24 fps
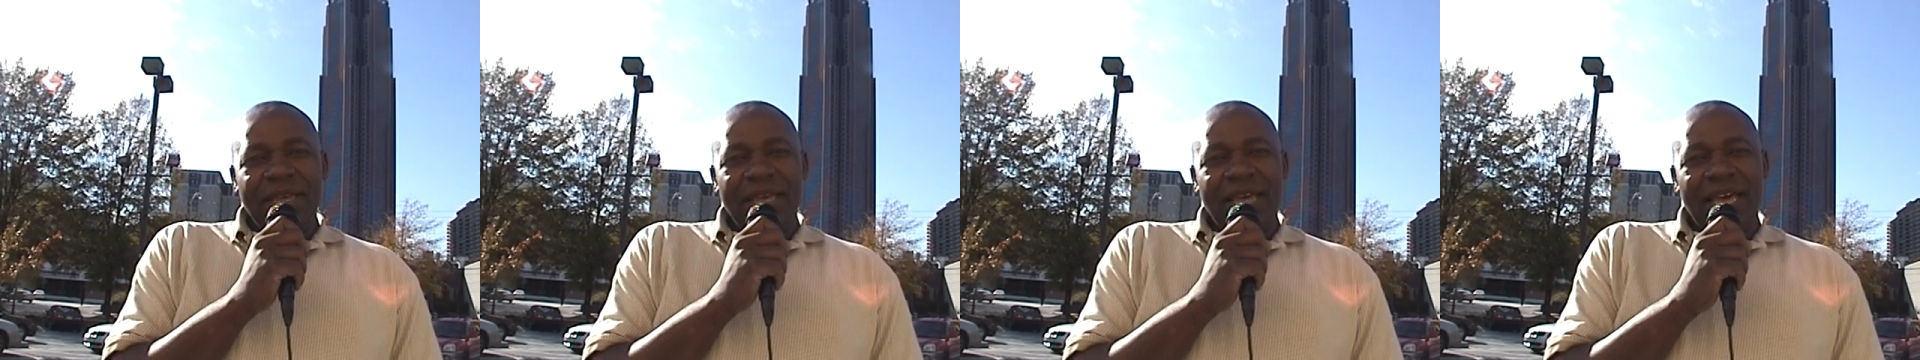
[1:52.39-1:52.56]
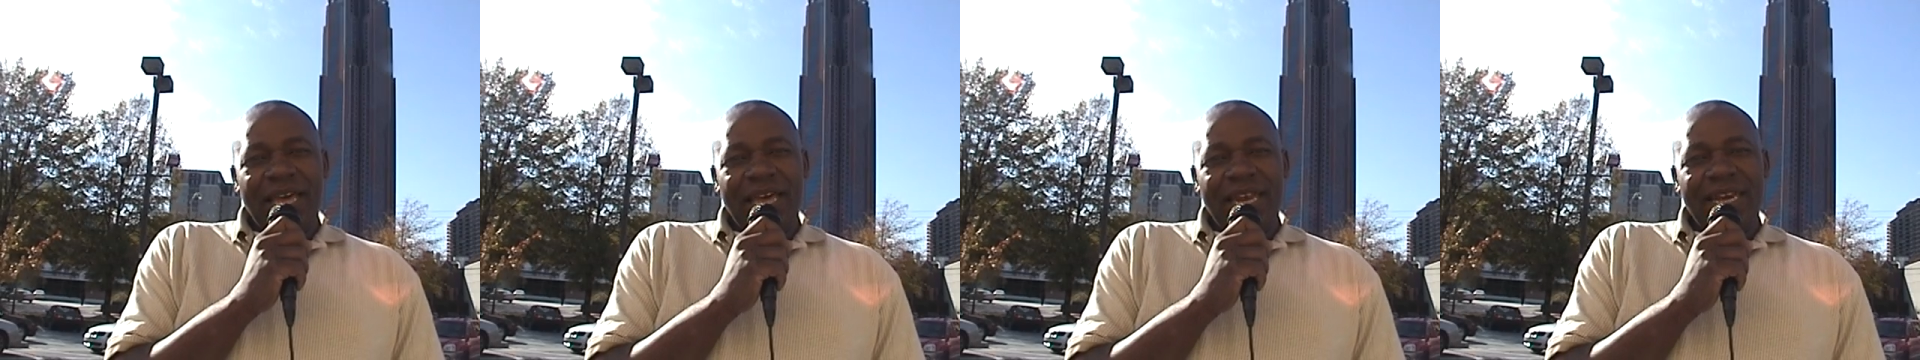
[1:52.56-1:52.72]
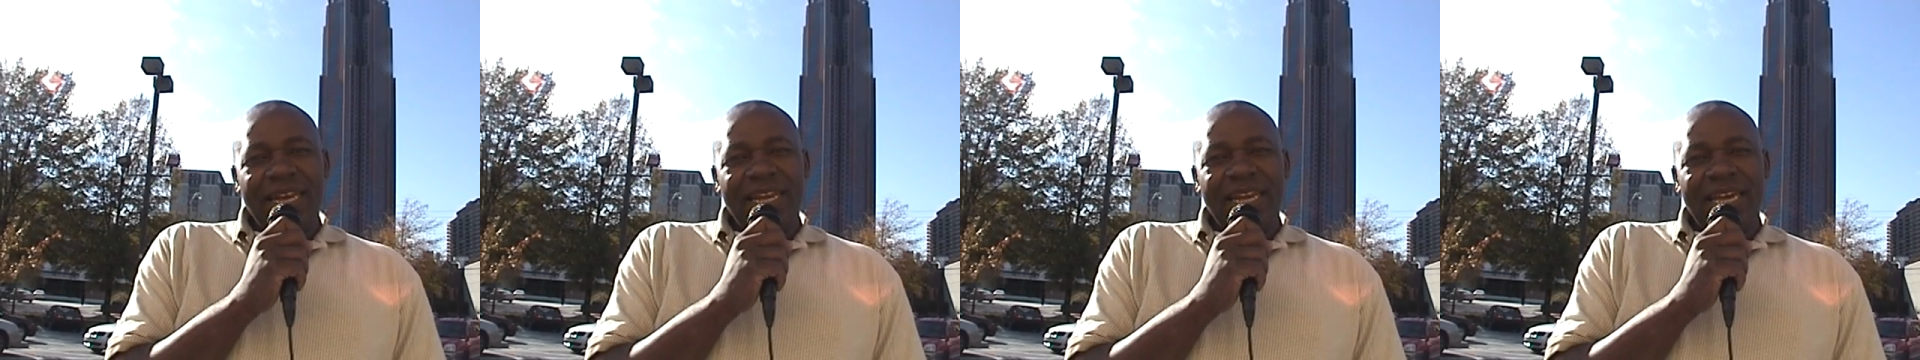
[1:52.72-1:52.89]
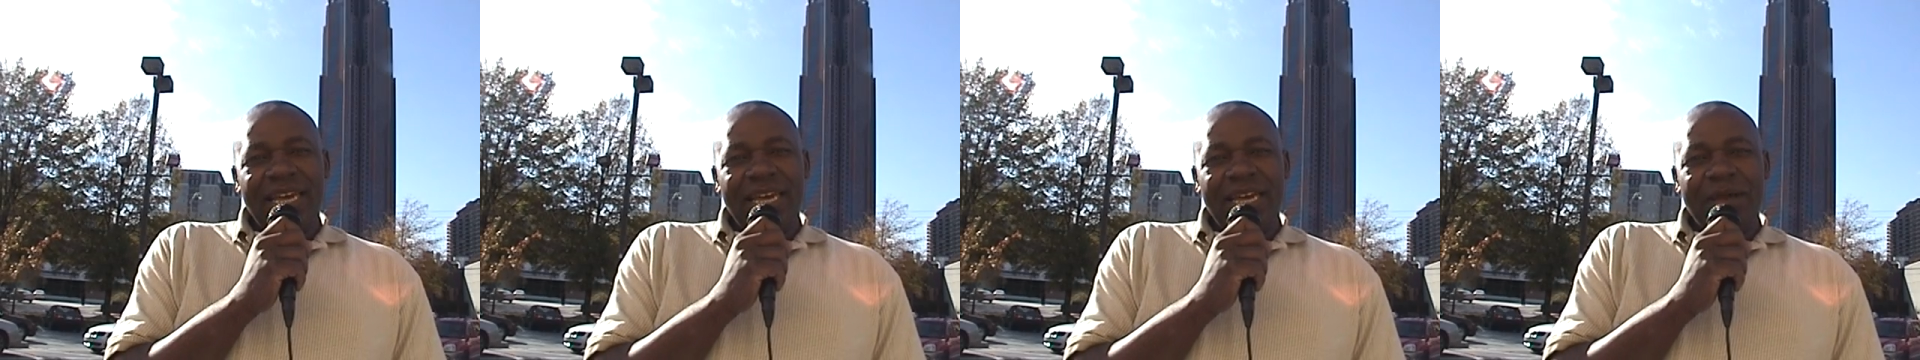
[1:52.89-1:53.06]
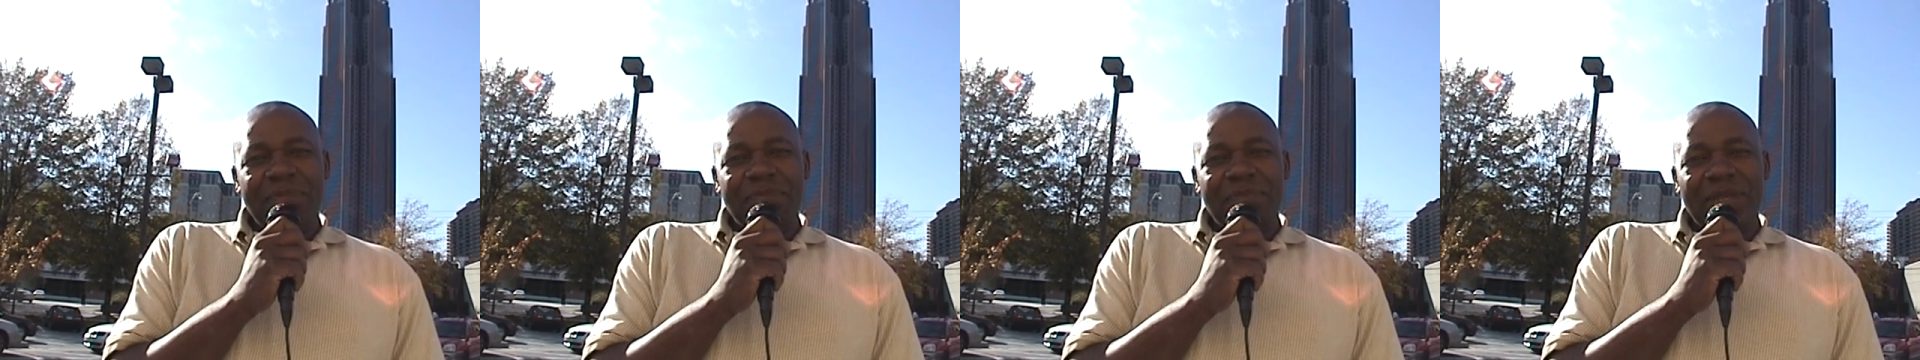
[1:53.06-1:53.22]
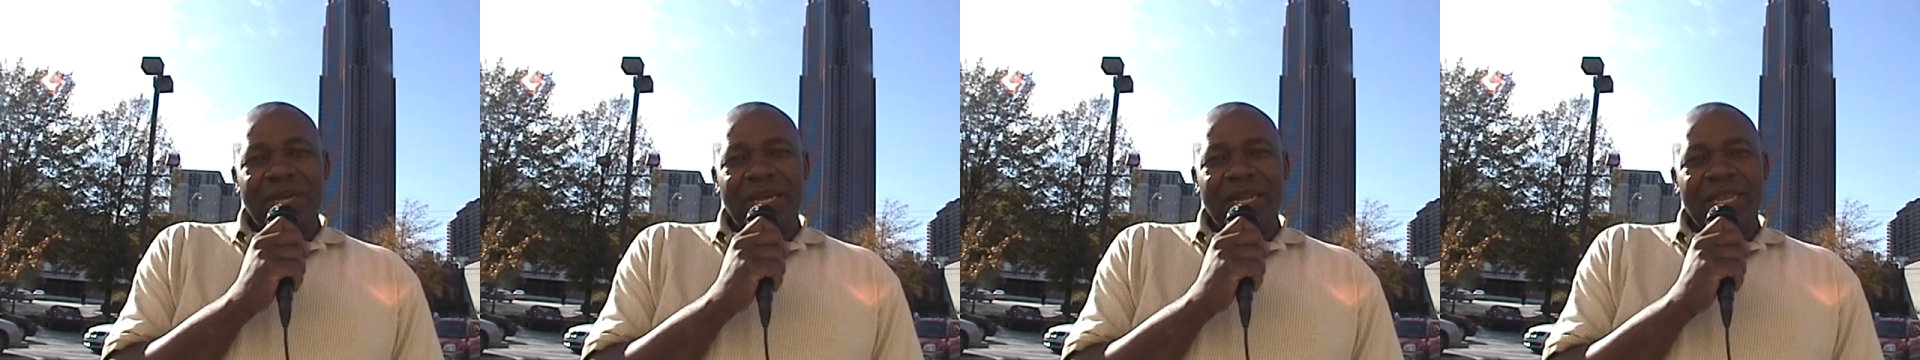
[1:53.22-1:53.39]
and
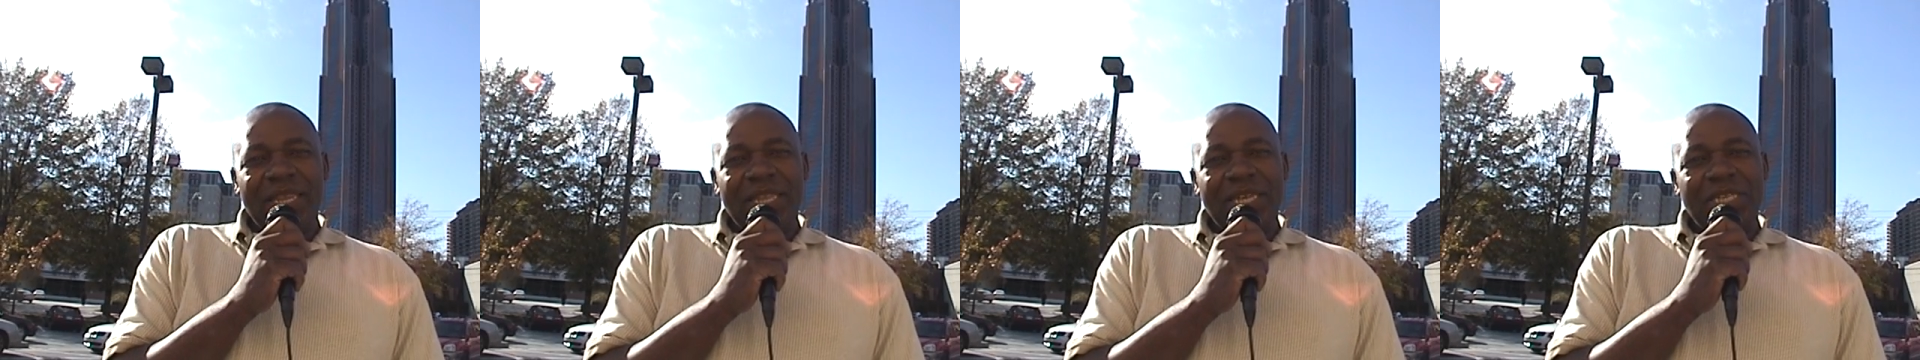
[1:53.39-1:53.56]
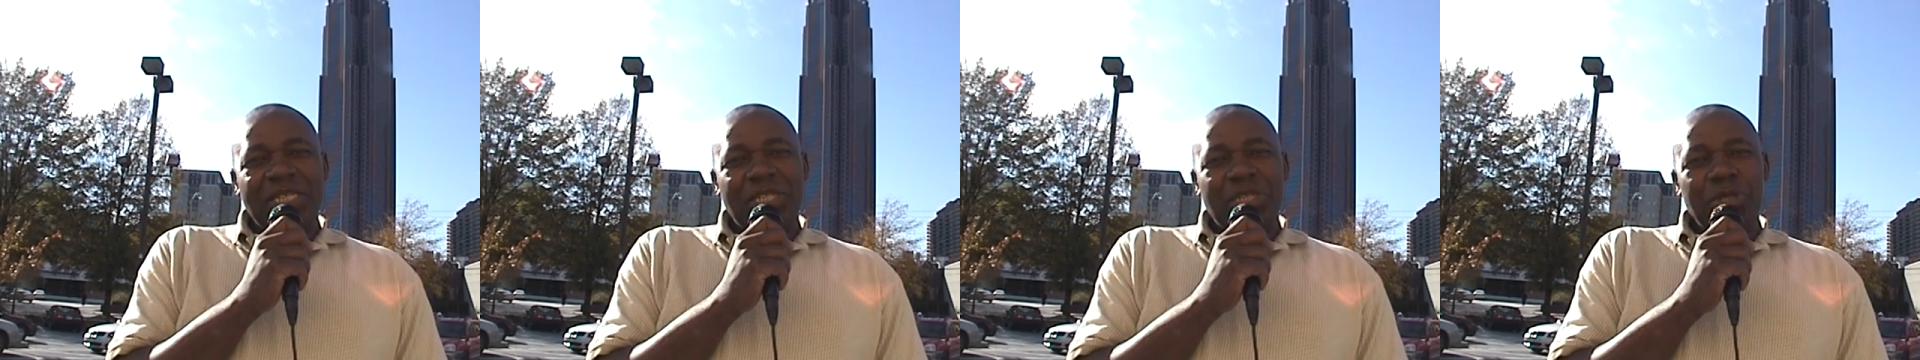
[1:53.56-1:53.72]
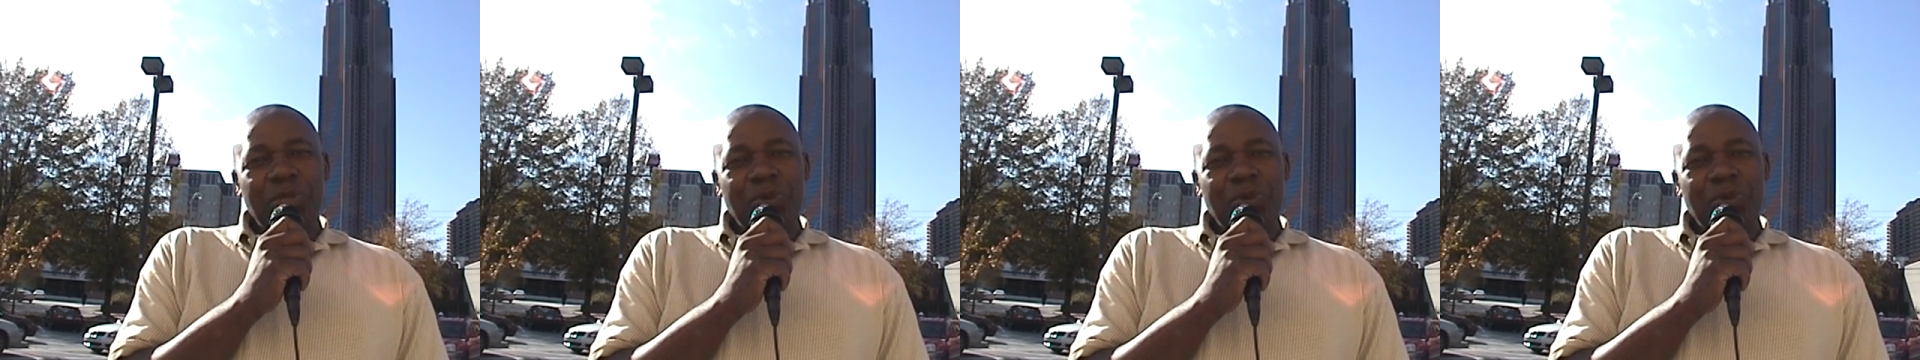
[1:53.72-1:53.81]
um, and that